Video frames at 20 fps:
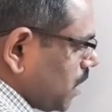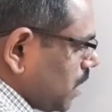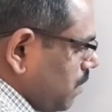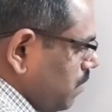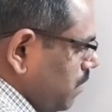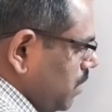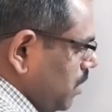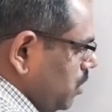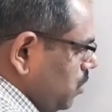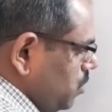
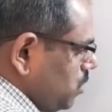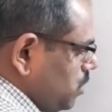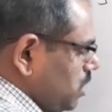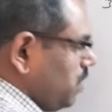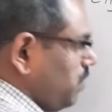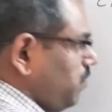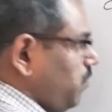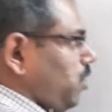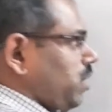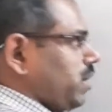
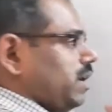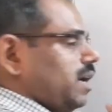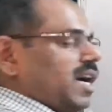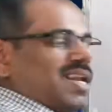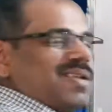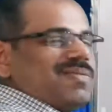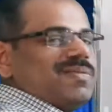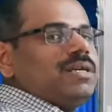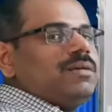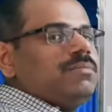But, 4
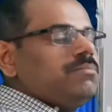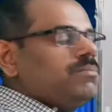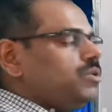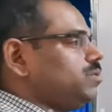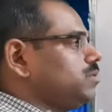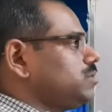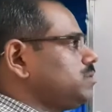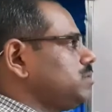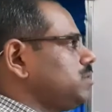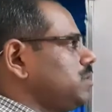carbon,
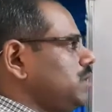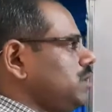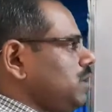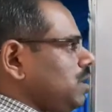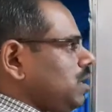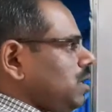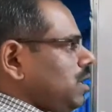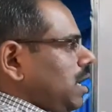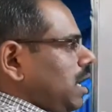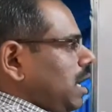but.
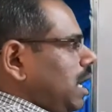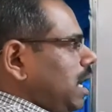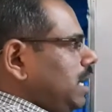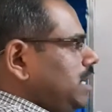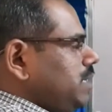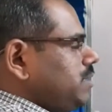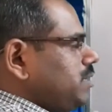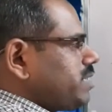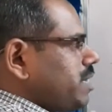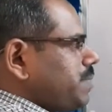And
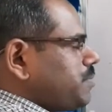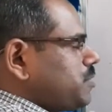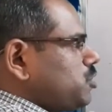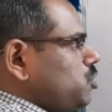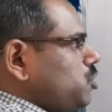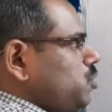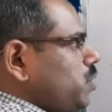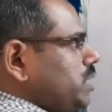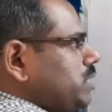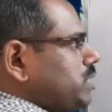if the
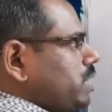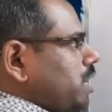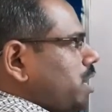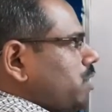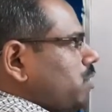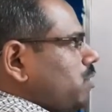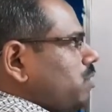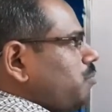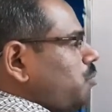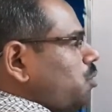substituents are
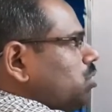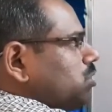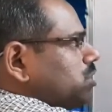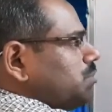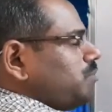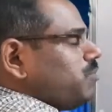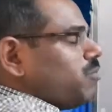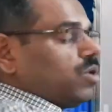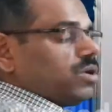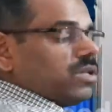on both,
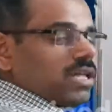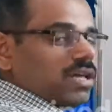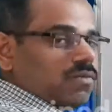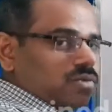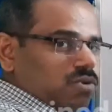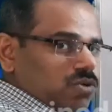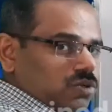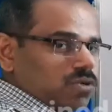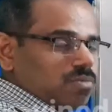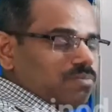more
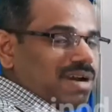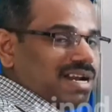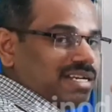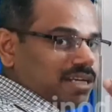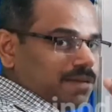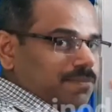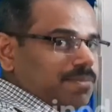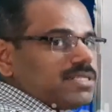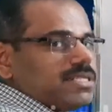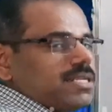than 2,
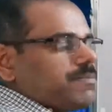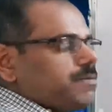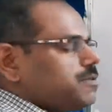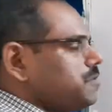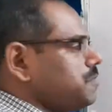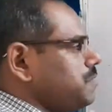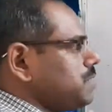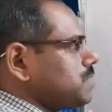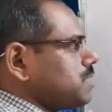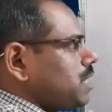multiple
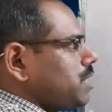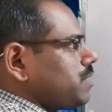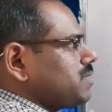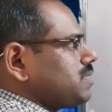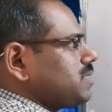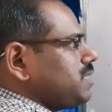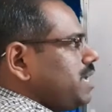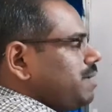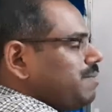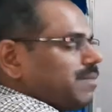substituents are on the
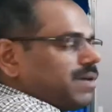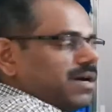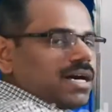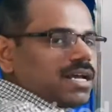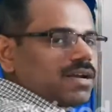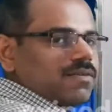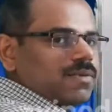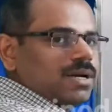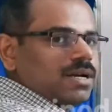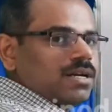same
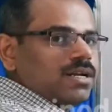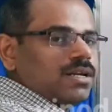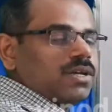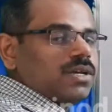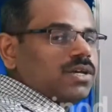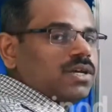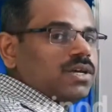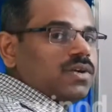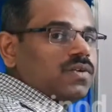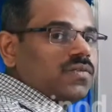carbon,
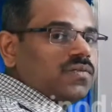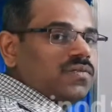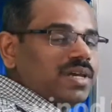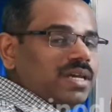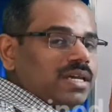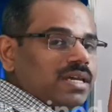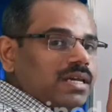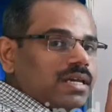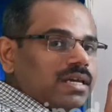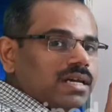
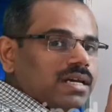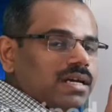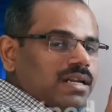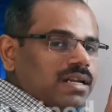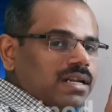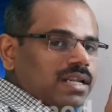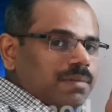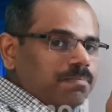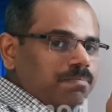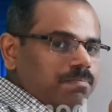we
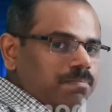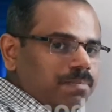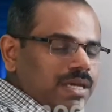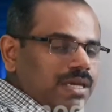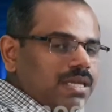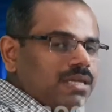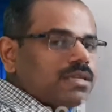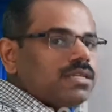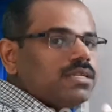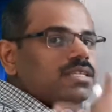
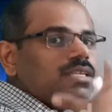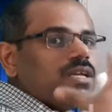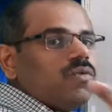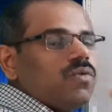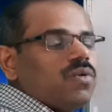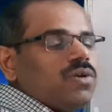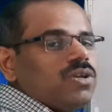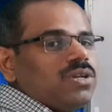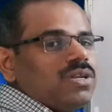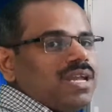repeat
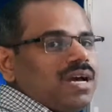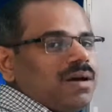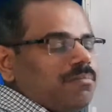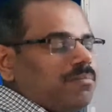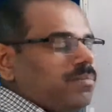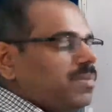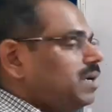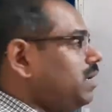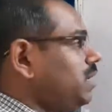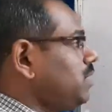the
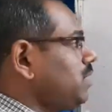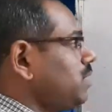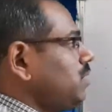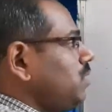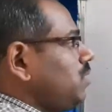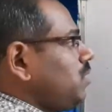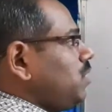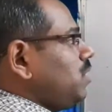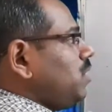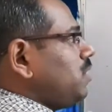number
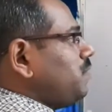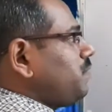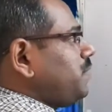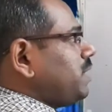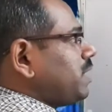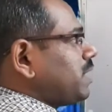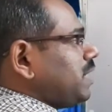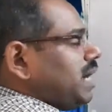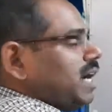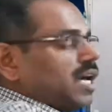of the
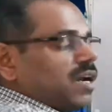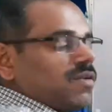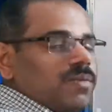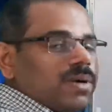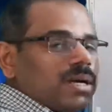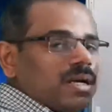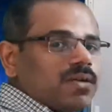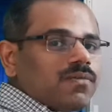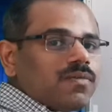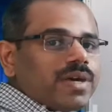
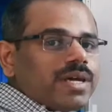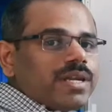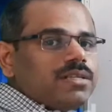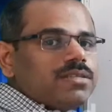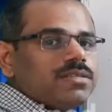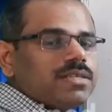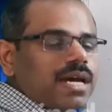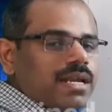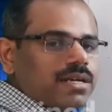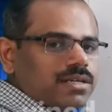carbon where it
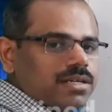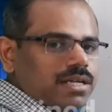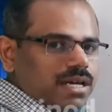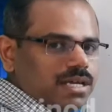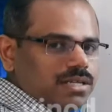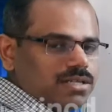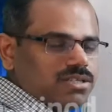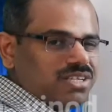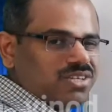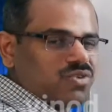is
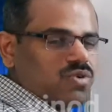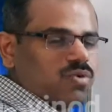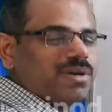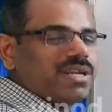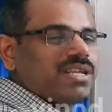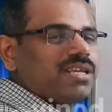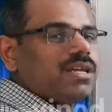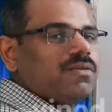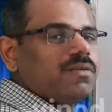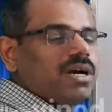attached. The
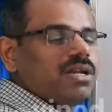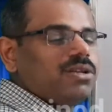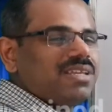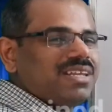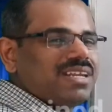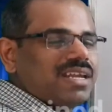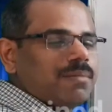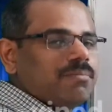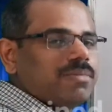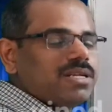numerical value, the
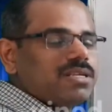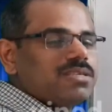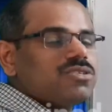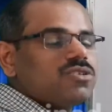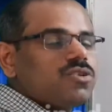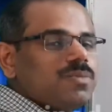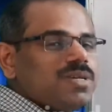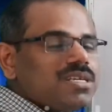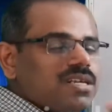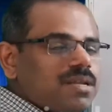number is
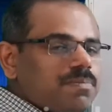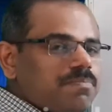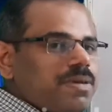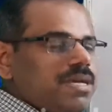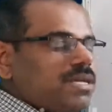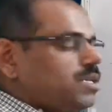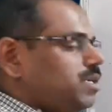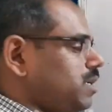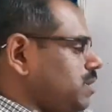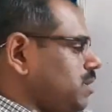to be
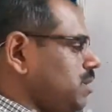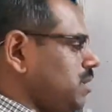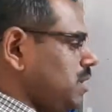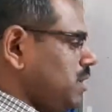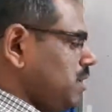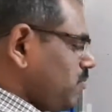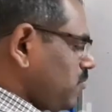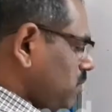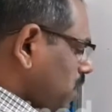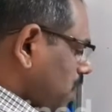repeated.
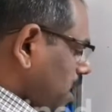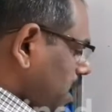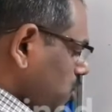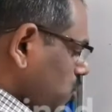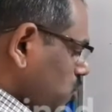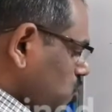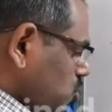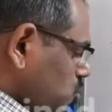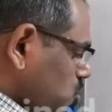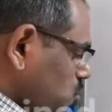We
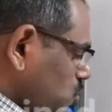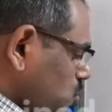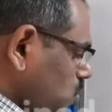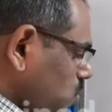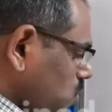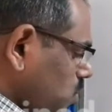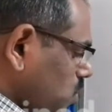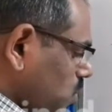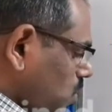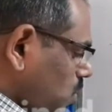write
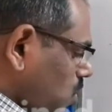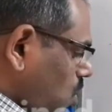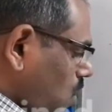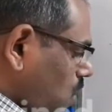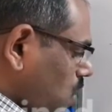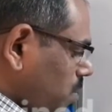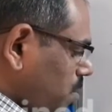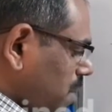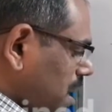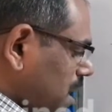2,
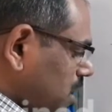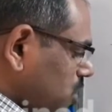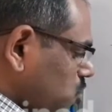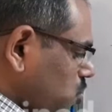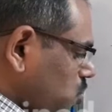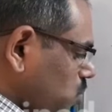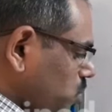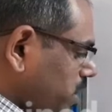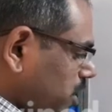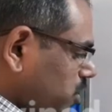
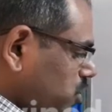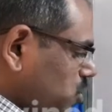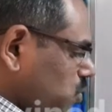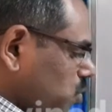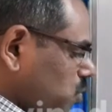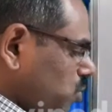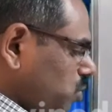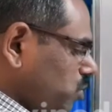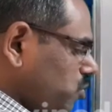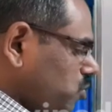2, the
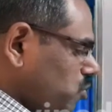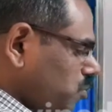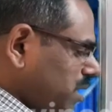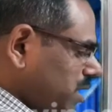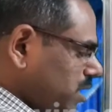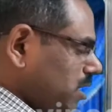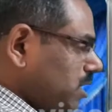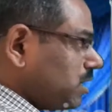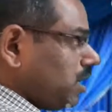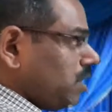2 to
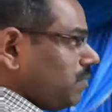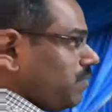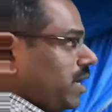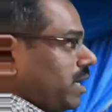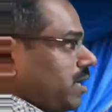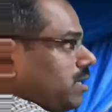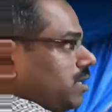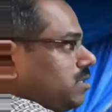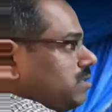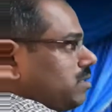be written
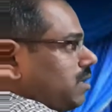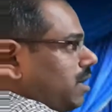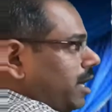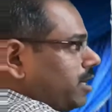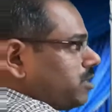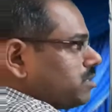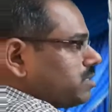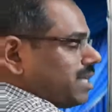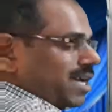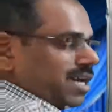where it is at
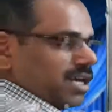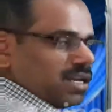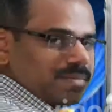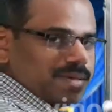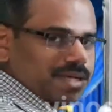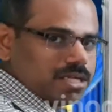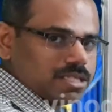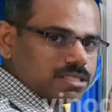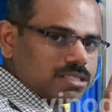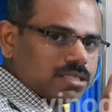the second
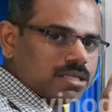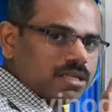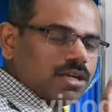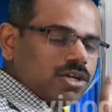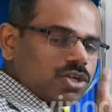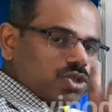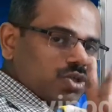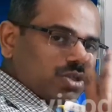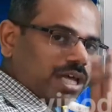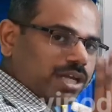place.
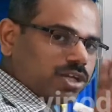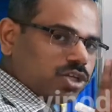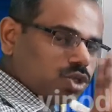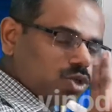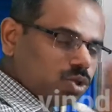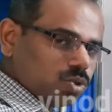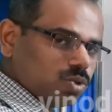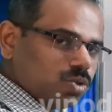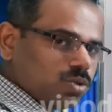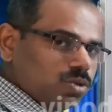So the
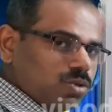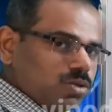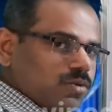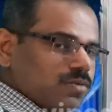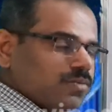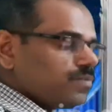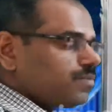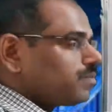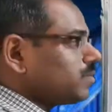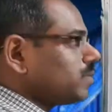2,
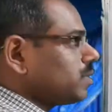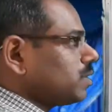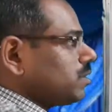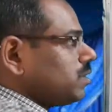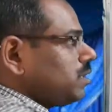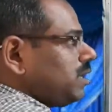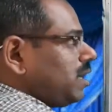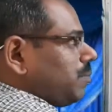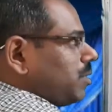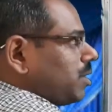
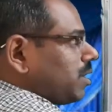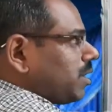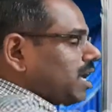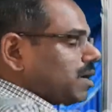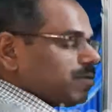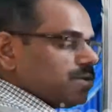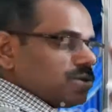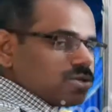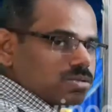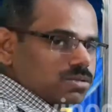the number of
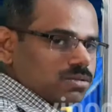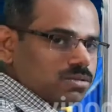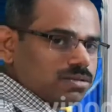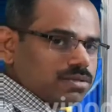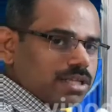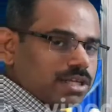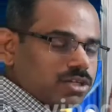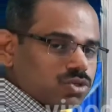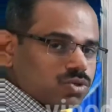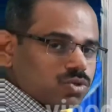carbon 2,
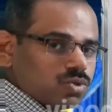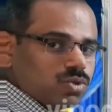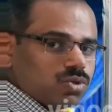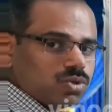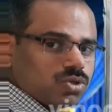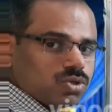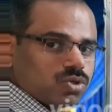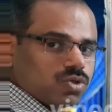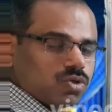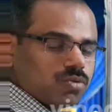the 2
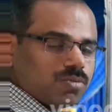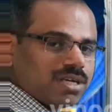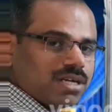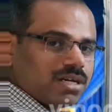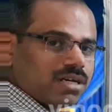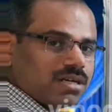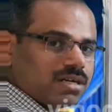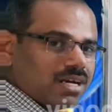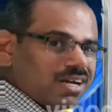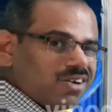to be
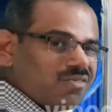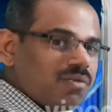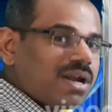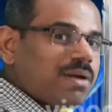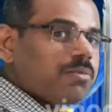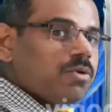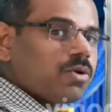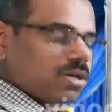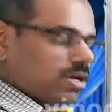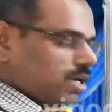written one
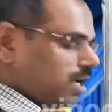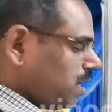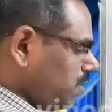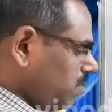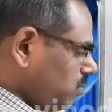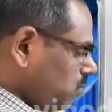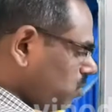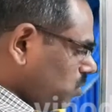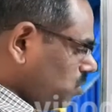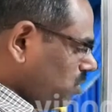more time.
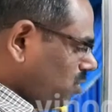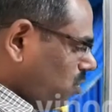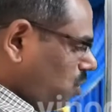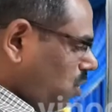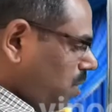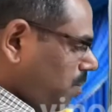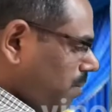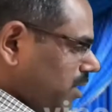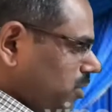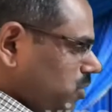2,
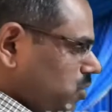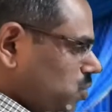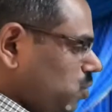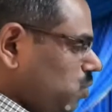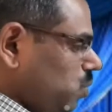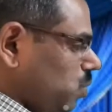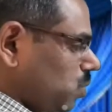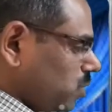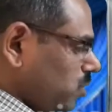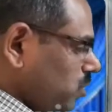
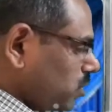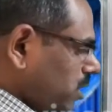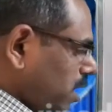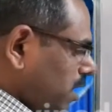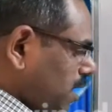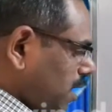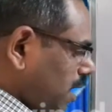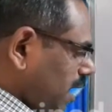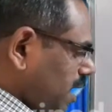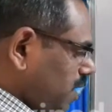2,
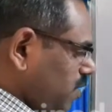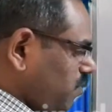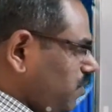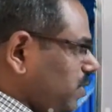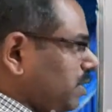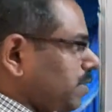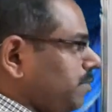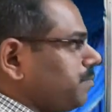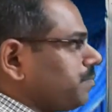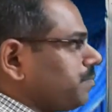then hyphen.